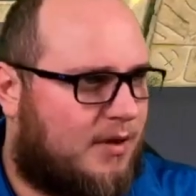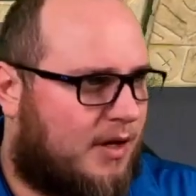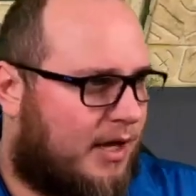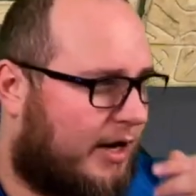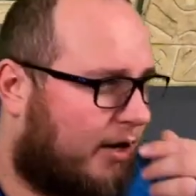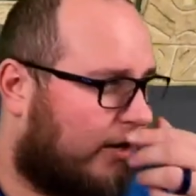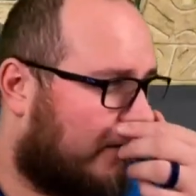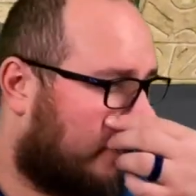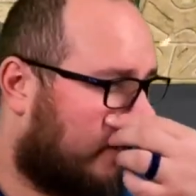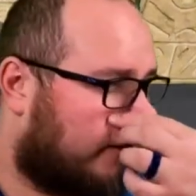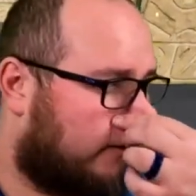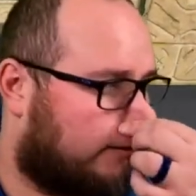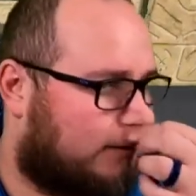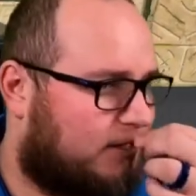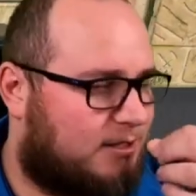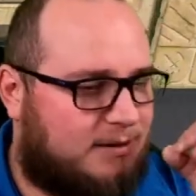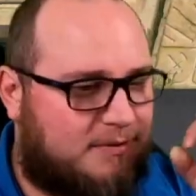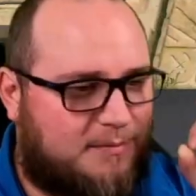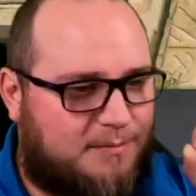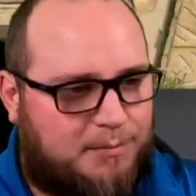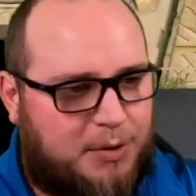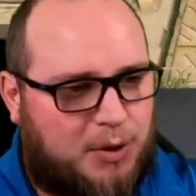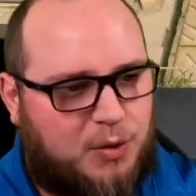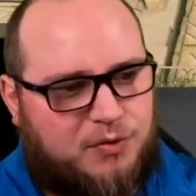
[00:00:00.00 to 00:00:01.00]
Arrogance,
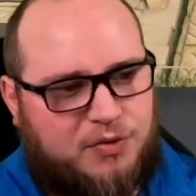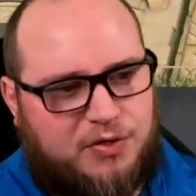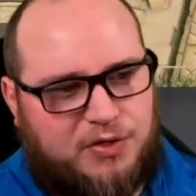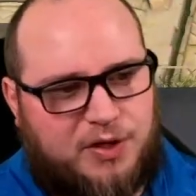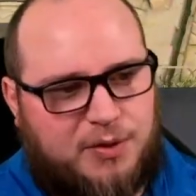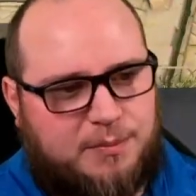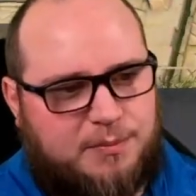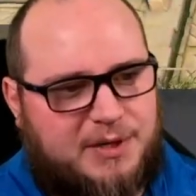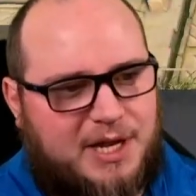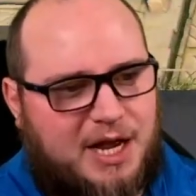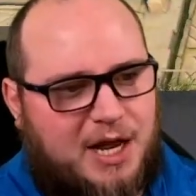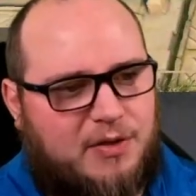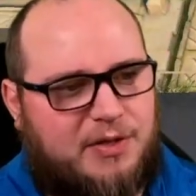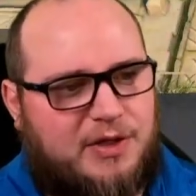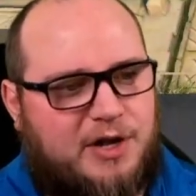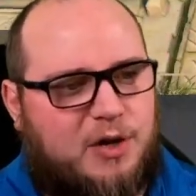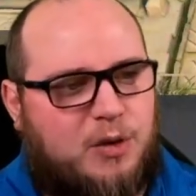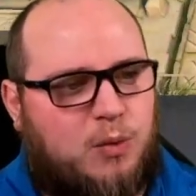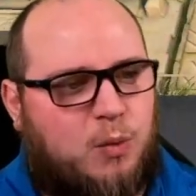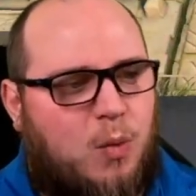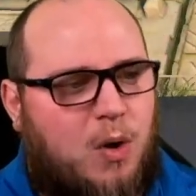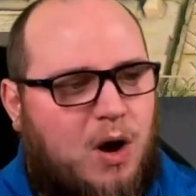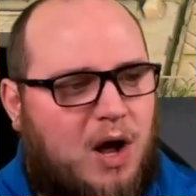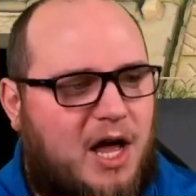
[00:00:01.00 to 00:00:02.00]
both of them down
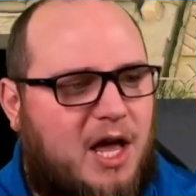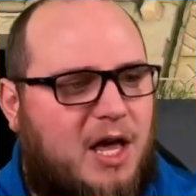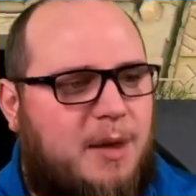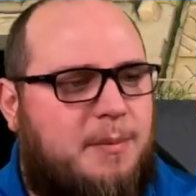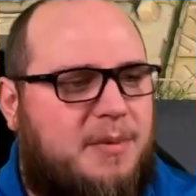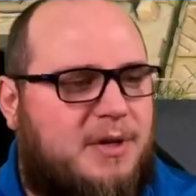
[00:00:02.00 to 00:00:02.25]
there. Why?